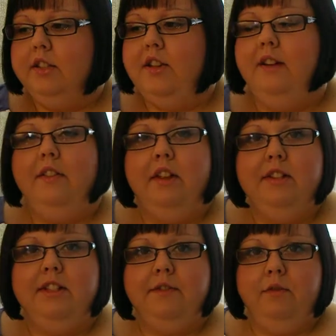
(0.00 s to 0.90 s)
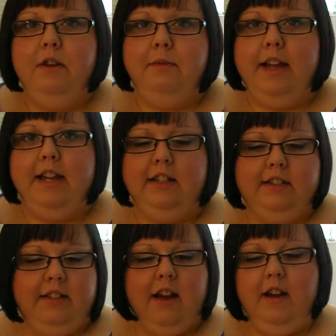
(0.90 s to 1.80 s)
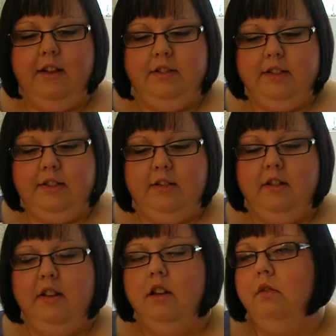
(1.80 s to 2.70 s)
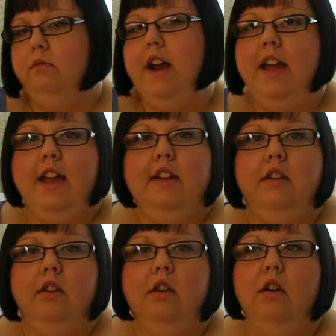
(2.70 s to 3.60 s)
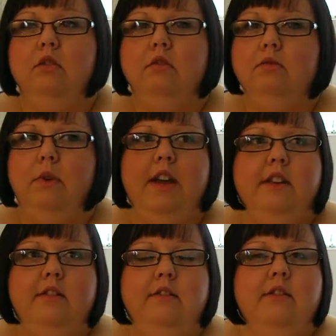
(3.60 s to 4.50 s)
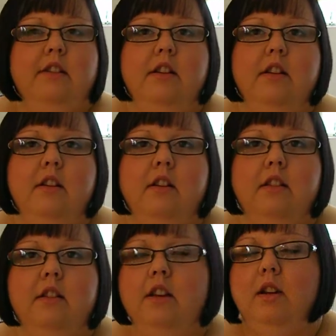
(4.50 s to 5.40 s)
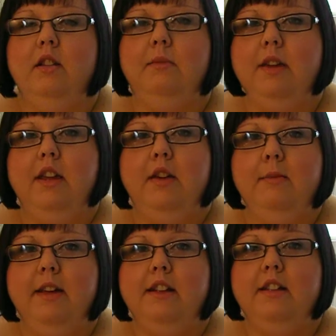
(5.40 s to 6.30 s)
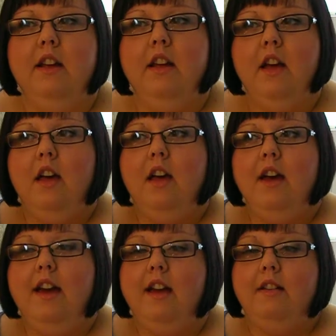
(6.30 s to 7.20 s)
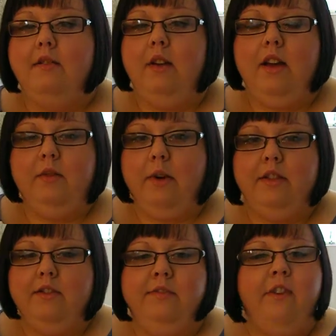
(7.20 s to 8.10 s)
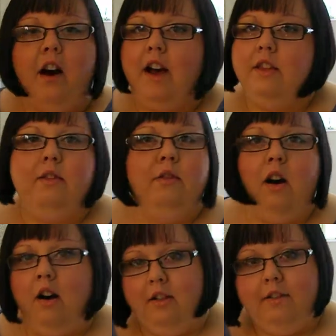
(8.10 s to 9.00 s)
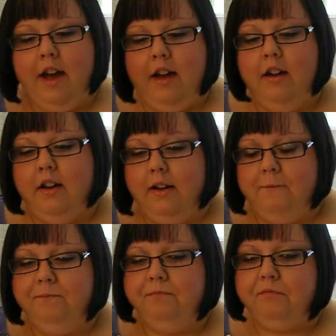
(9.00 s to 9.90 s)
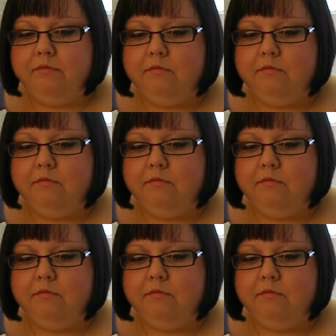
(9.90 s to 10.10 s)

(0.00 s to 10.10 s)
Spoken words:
So having used it for 3 weeks and had rain, cold wind, a little bit humid, it weathered fine through all of that. And